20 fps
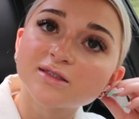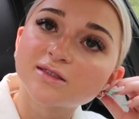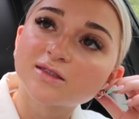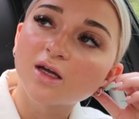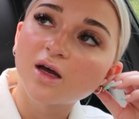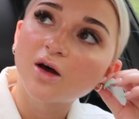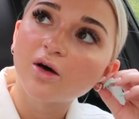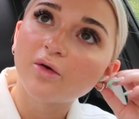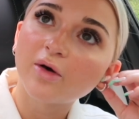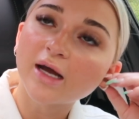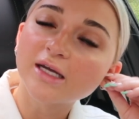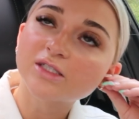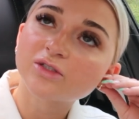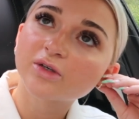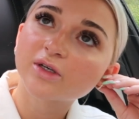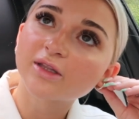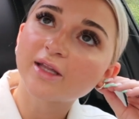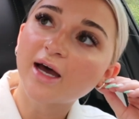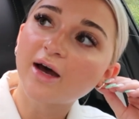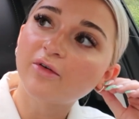So I
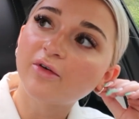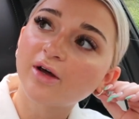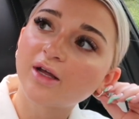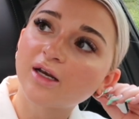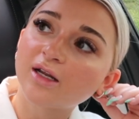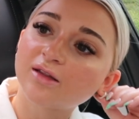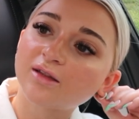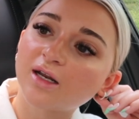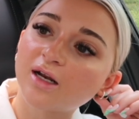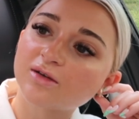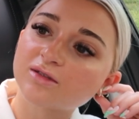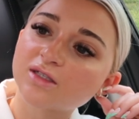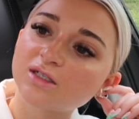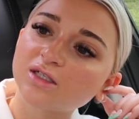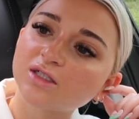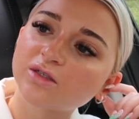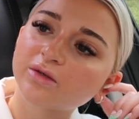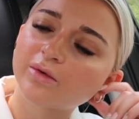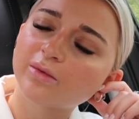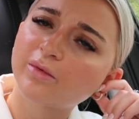toured that one, and then I was
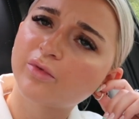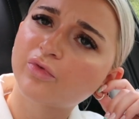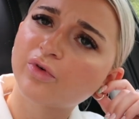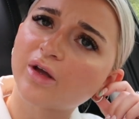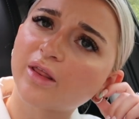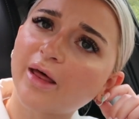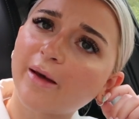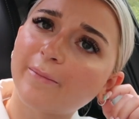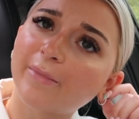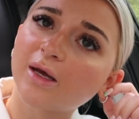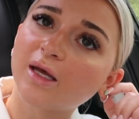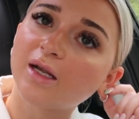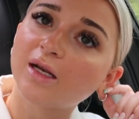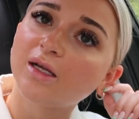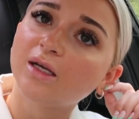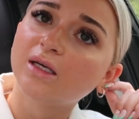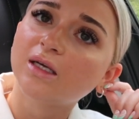gonna tour one before that, but